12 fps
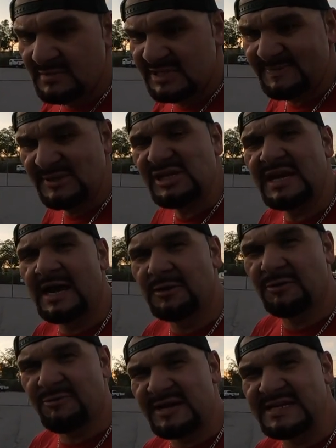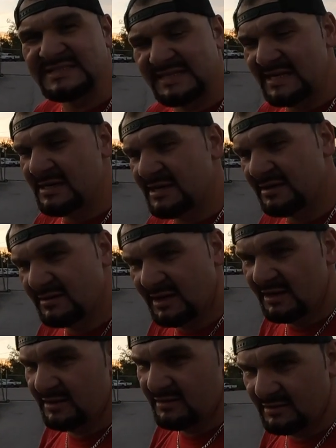especially how greasy
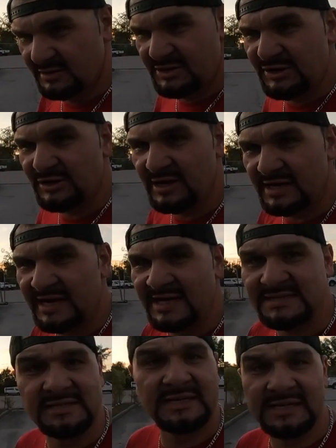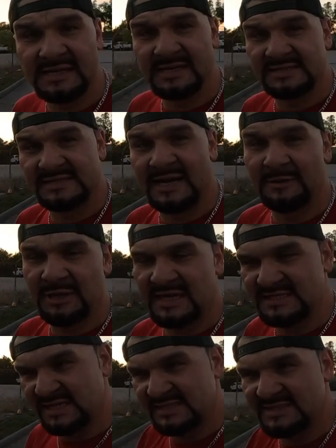and dirty gasoline is
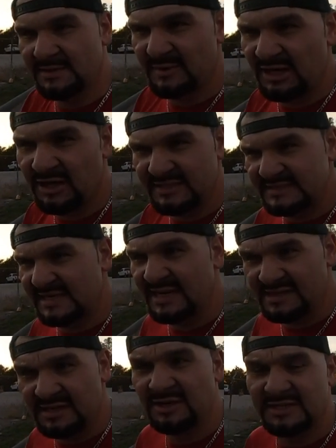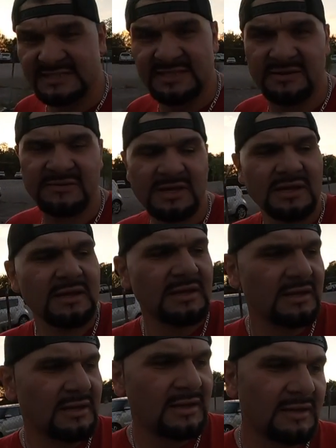nowadays, like I said, with all this ethanol stuff,
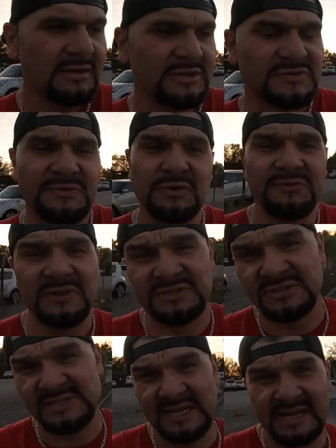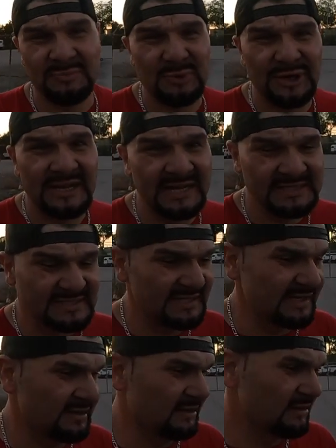those fuel filters, they get pretty
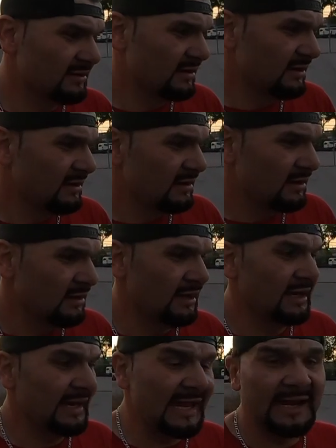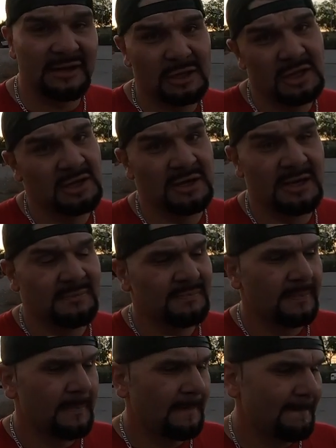nasty and can clog up.
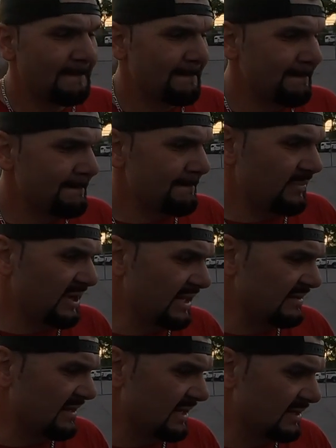But